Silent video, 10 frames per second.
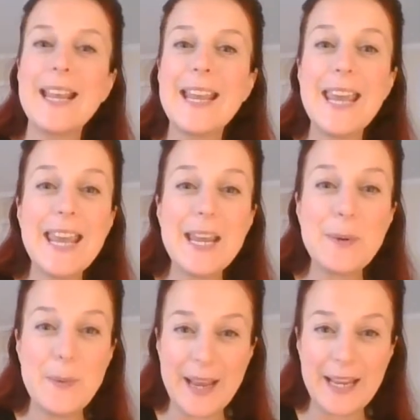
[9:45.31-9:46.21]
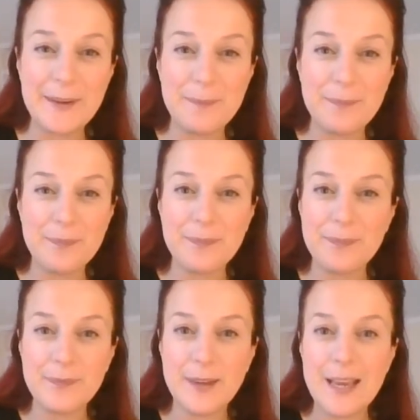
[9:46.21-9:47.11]
Kiwi.
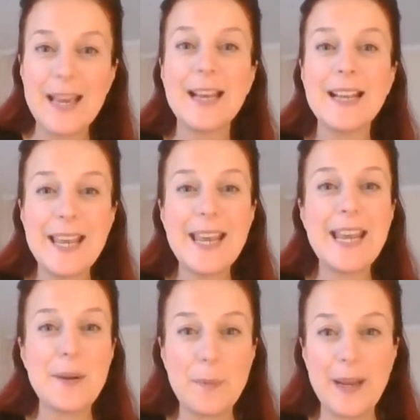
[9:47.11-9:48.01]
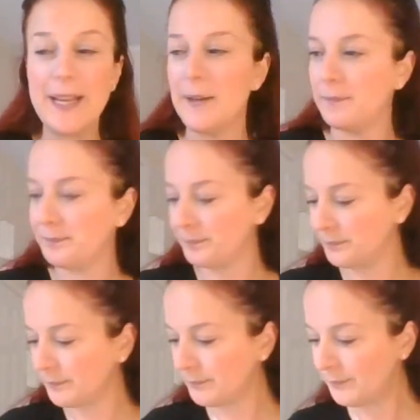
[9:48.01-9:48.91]
Kiwi.
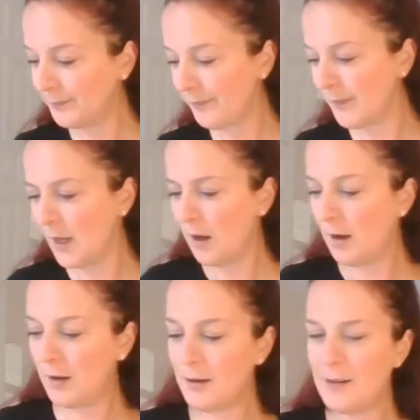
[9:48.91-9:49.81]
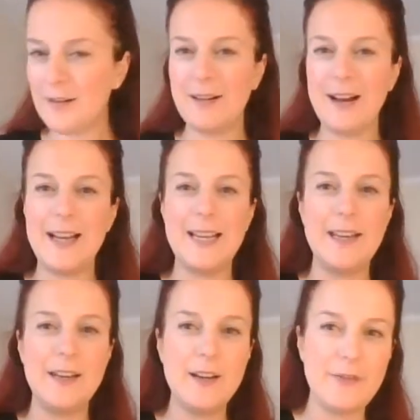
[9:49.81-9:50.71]
Oh, I
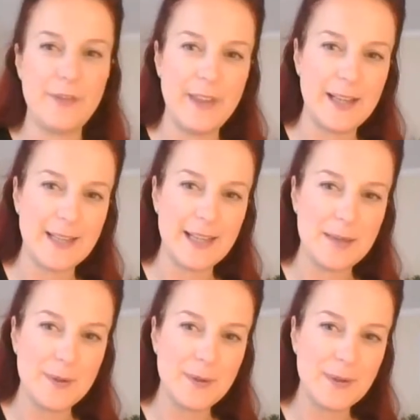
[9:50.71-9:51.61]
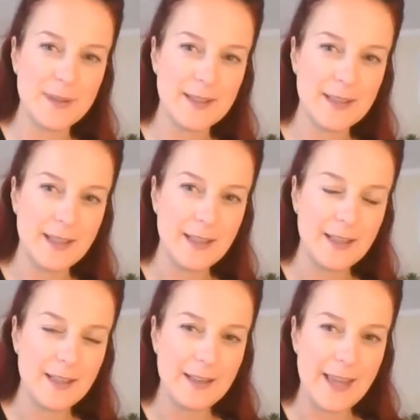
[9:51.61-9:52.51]
love these animals.
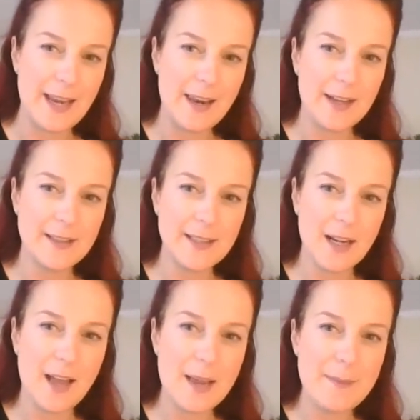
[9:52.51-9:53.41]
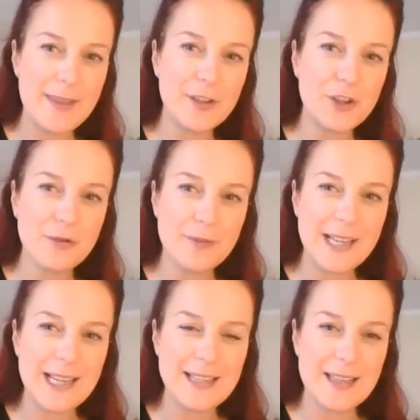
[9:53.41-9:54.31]
They like to climb in the
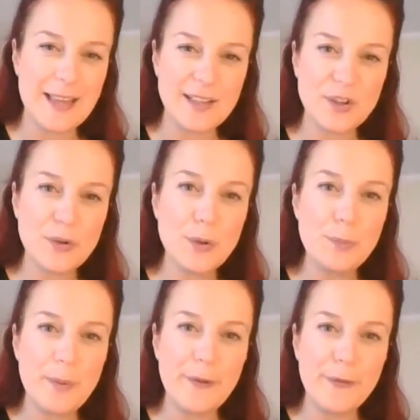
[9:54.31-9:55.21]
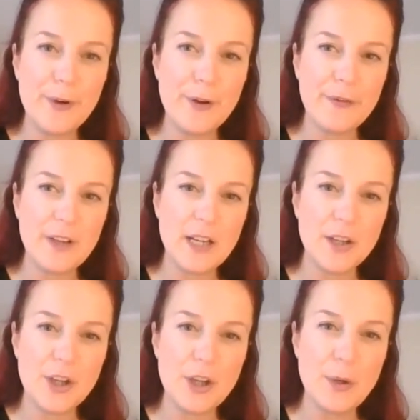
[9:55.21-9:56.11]
trees and they're super fluffy
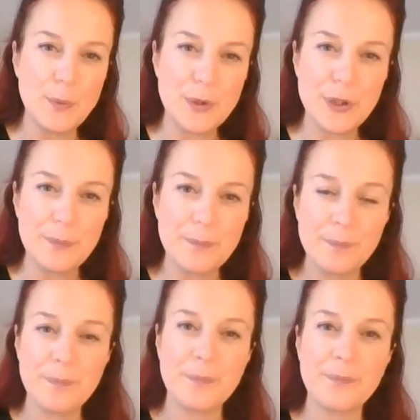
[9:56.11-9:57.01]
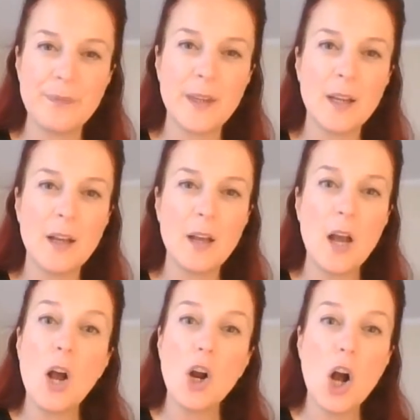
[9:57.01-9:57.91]
and cute.
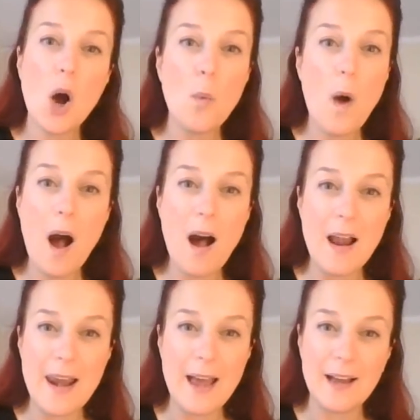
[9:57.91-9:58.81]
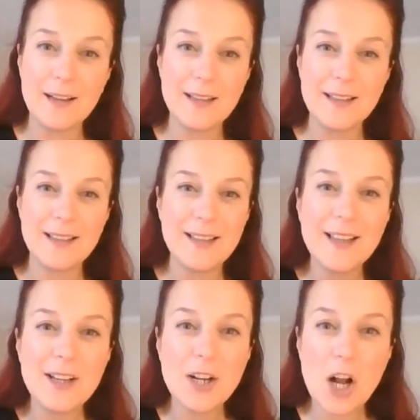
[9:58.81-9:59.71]
Koala,
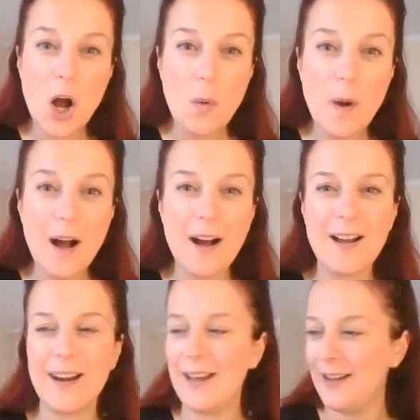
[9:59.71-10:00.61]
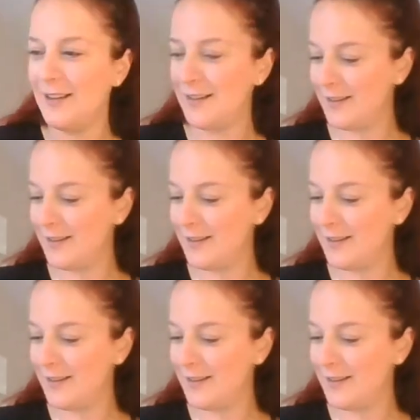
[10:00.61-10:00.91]
koala.